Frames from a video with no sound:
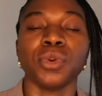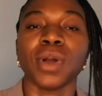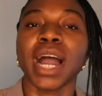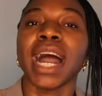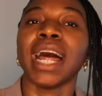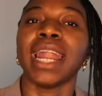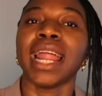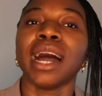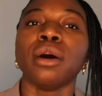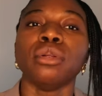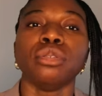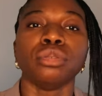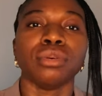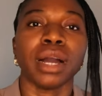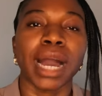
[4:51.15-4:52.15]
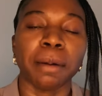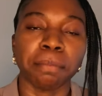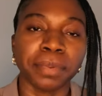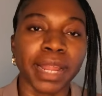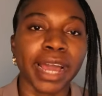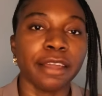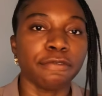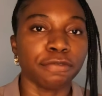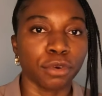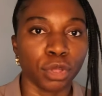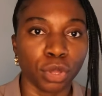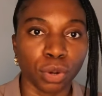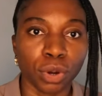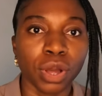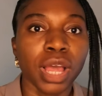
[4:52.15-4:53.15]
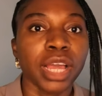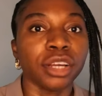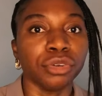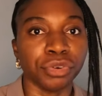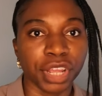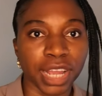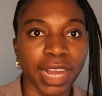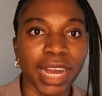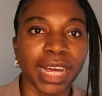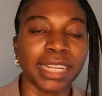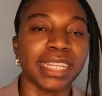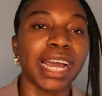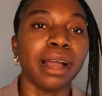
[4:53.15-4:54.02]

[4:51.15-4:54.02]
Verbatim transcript: you are allowed to apply for your green card.